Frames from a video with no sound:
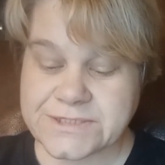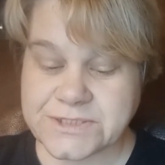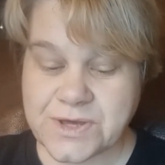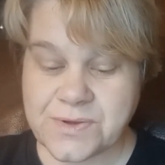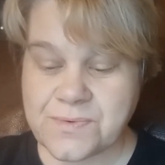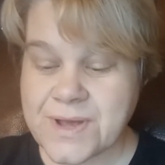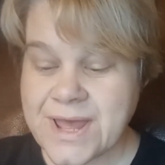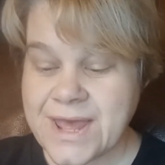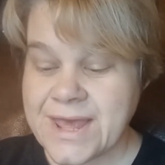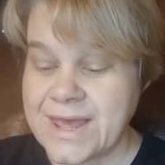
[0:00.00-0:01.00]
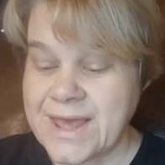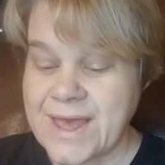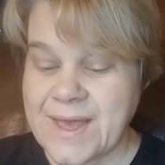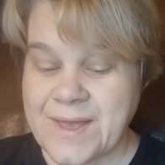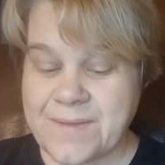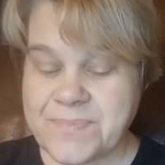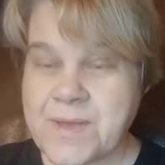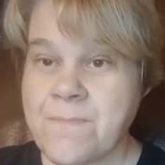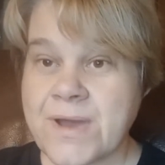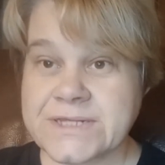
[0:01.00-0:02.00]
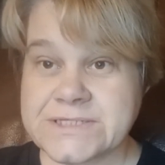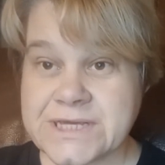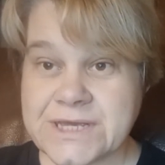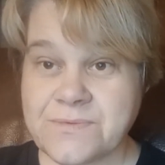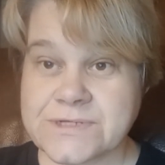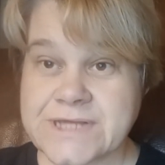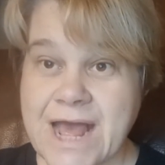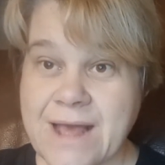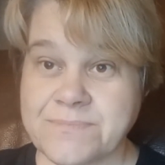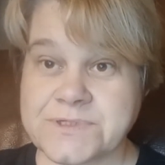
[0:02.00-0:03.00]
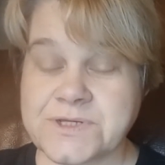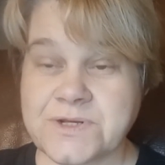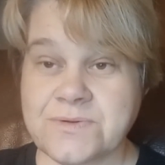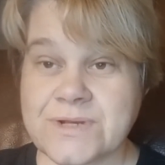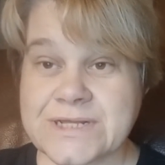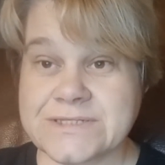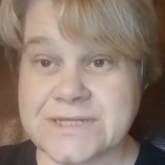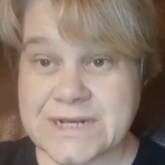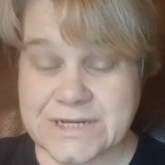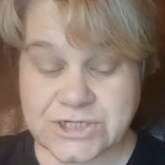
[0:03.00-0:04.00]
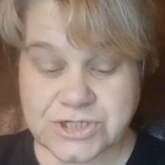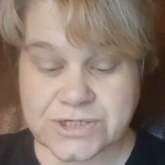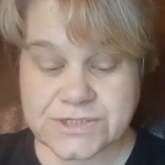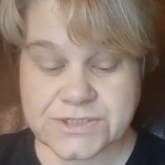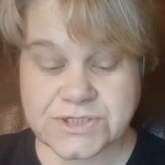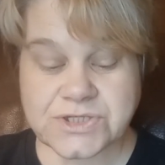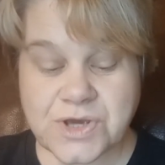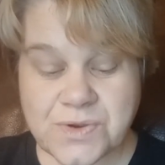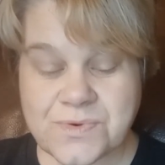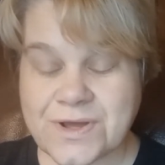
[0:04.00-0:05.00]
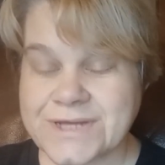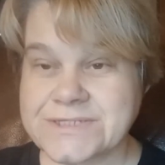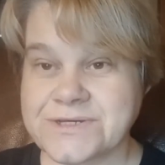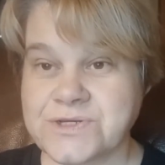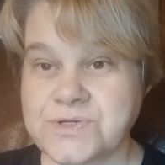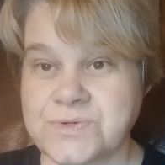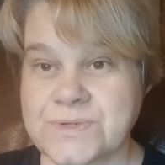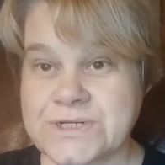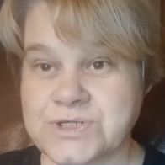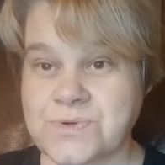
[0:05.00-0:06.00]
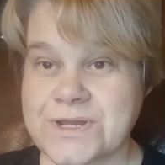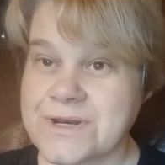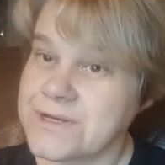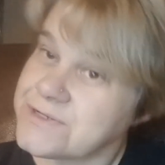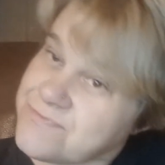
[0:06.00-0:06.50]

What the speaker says: So my tea was absolutely delicious, so nice. I do enjoy a nice